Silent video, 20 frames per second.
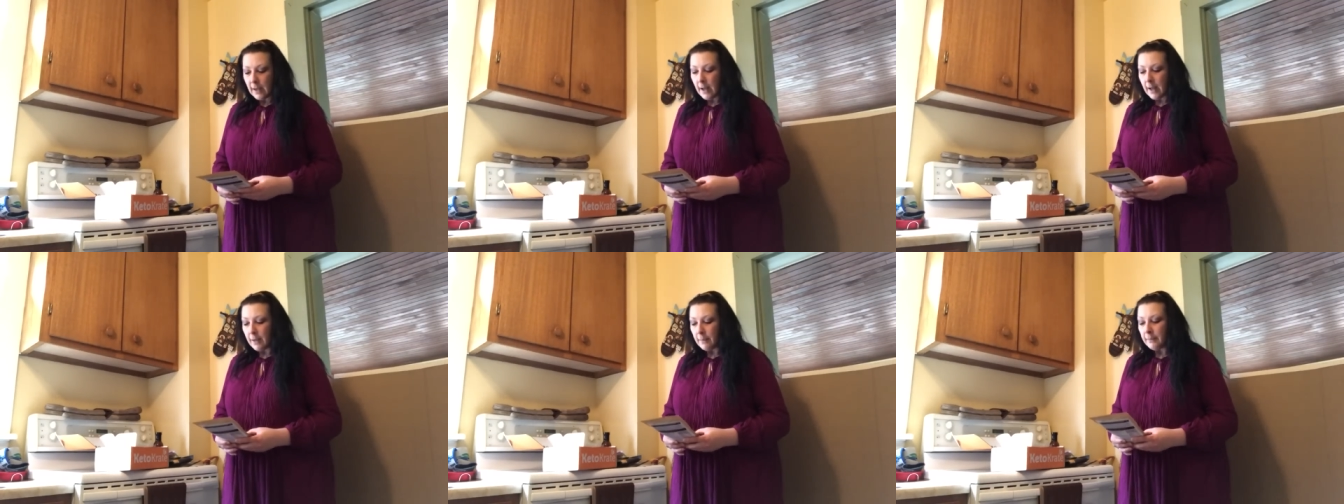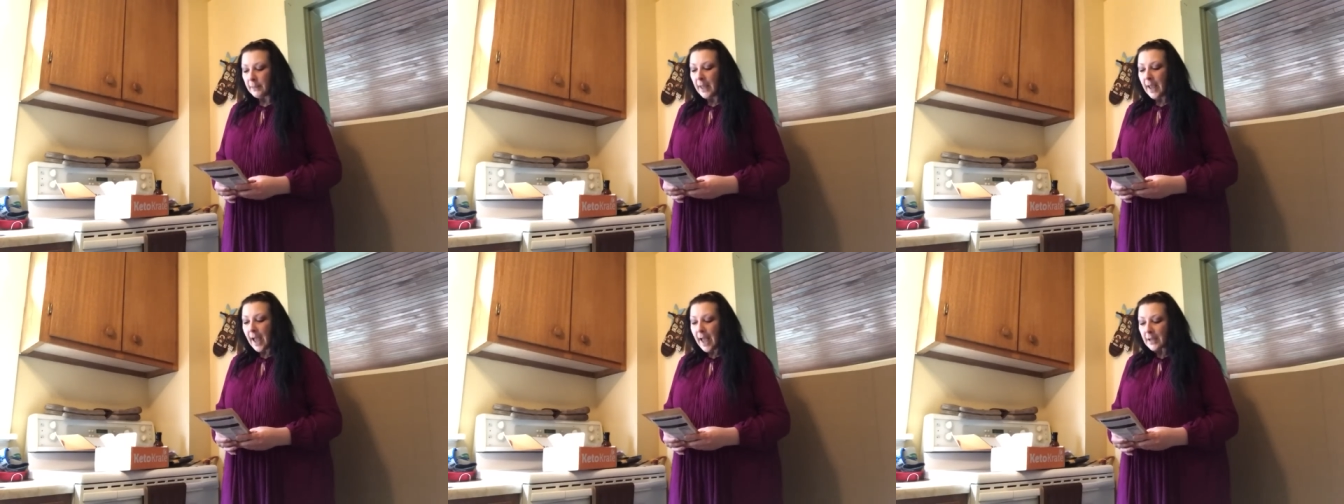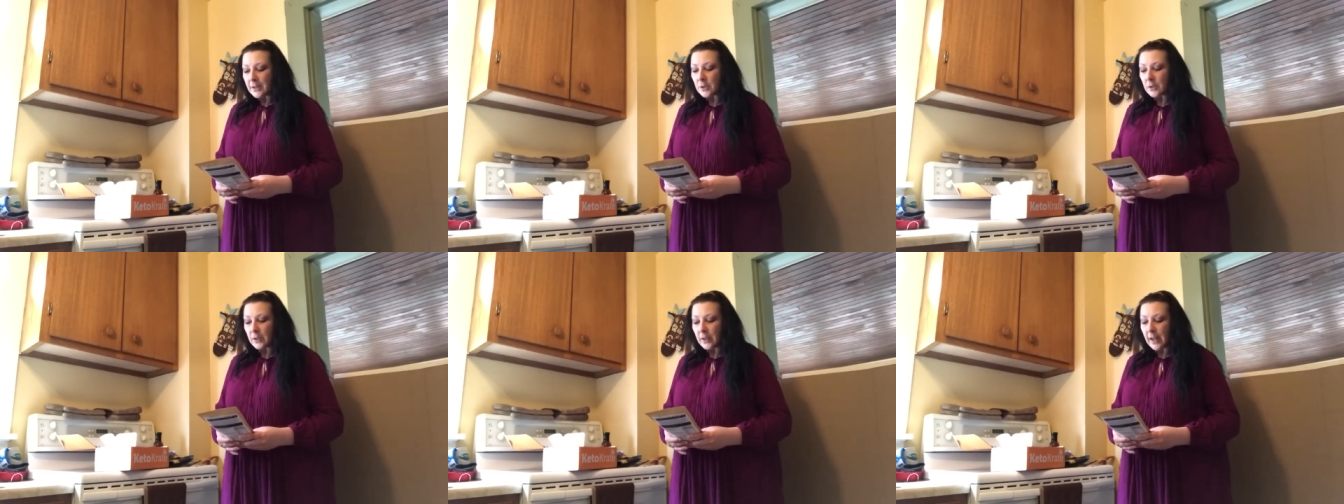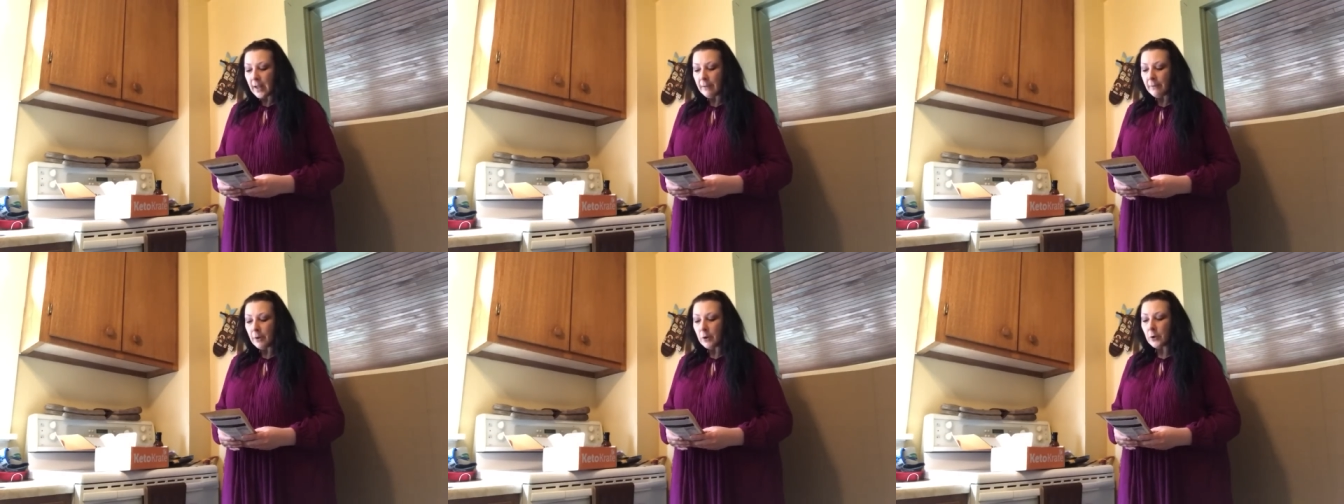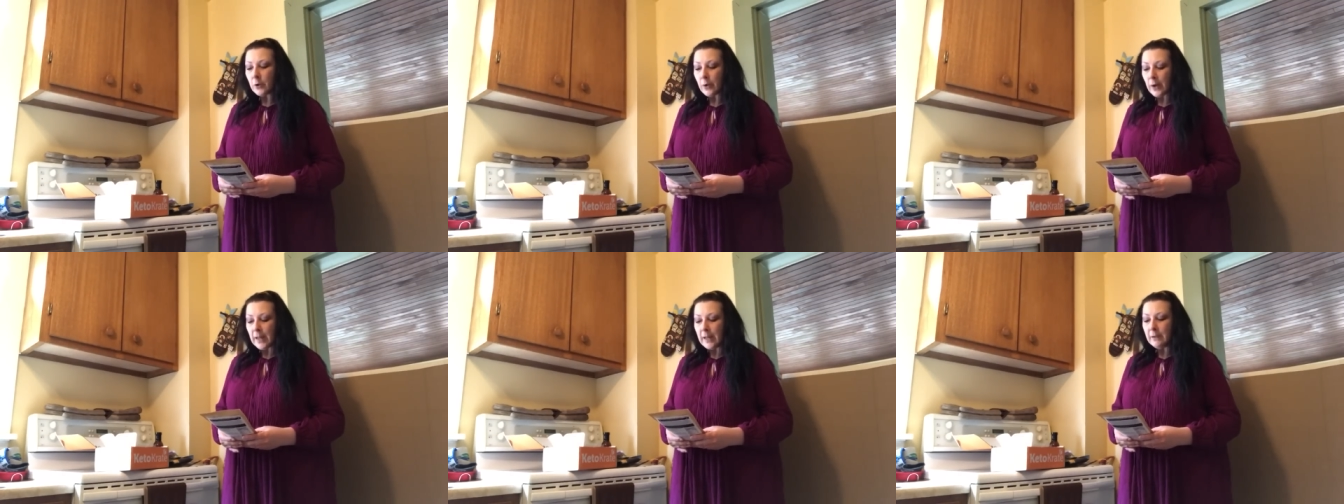They actually have a
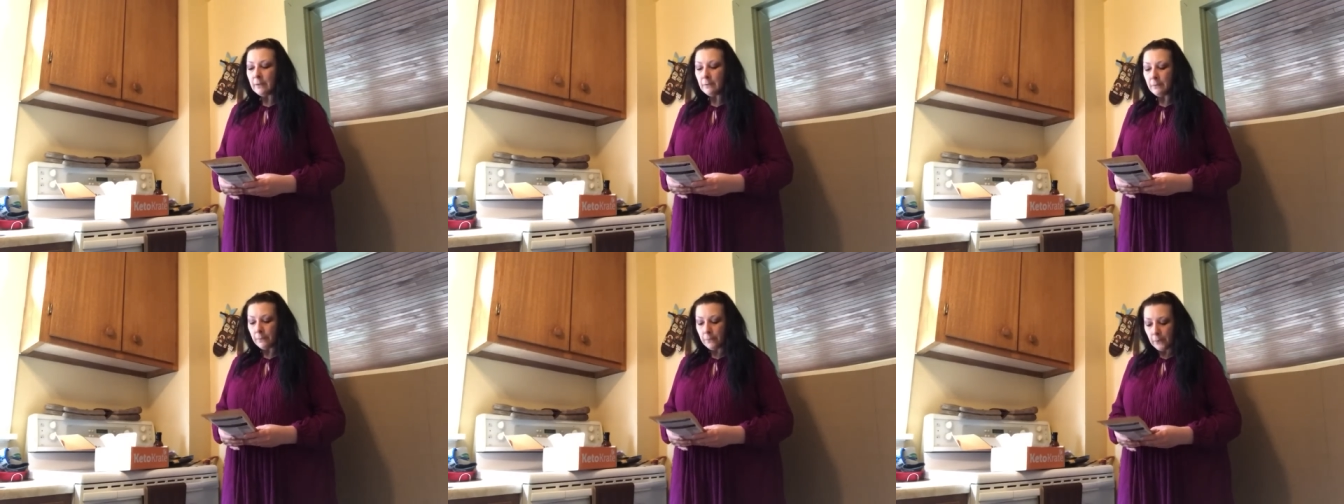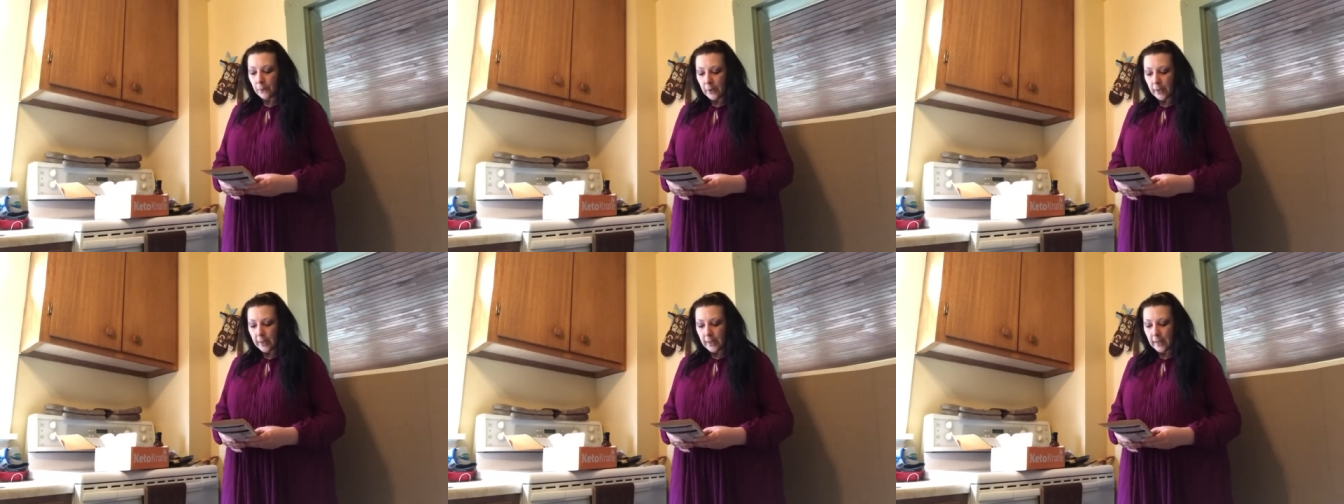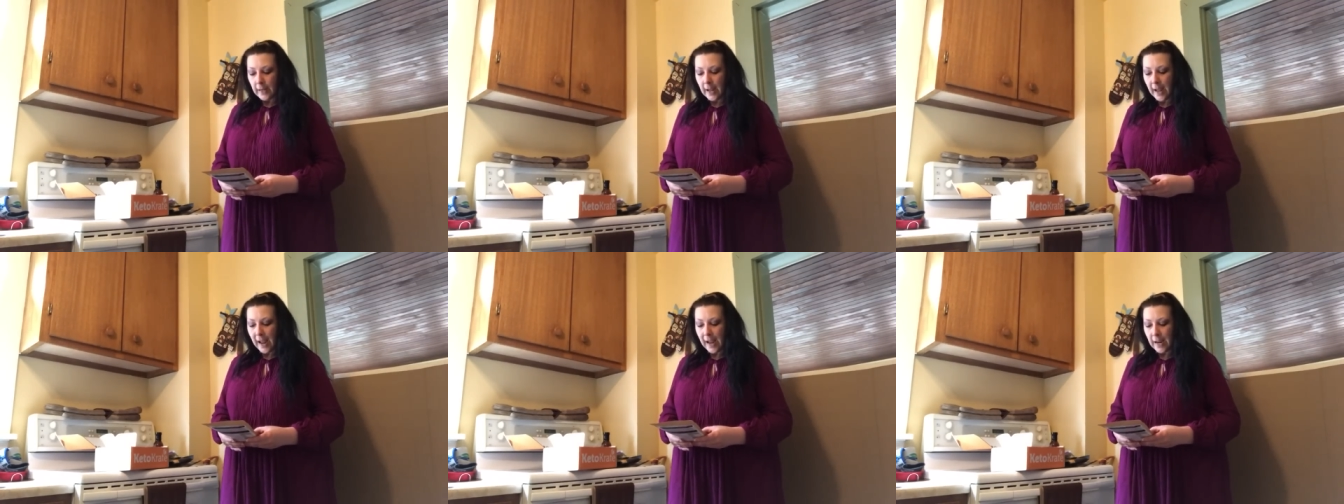grain-free